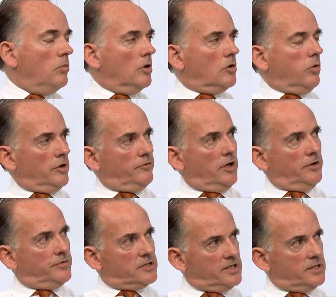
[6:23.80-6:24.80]
will
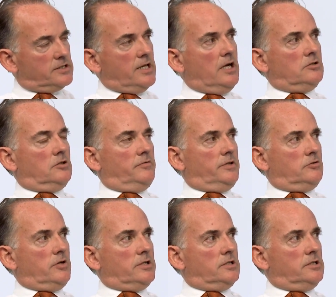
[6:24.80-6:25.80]
qualify for 6,000 of
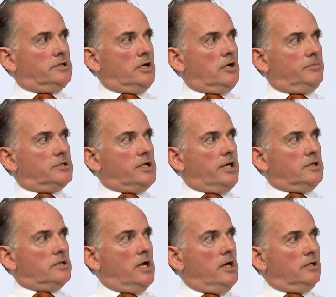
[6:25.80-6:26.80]
interest at
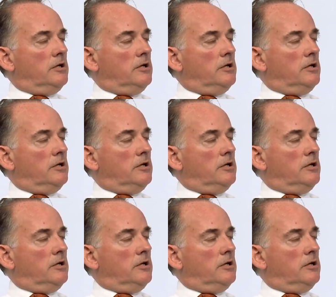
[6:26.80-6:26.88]
0%,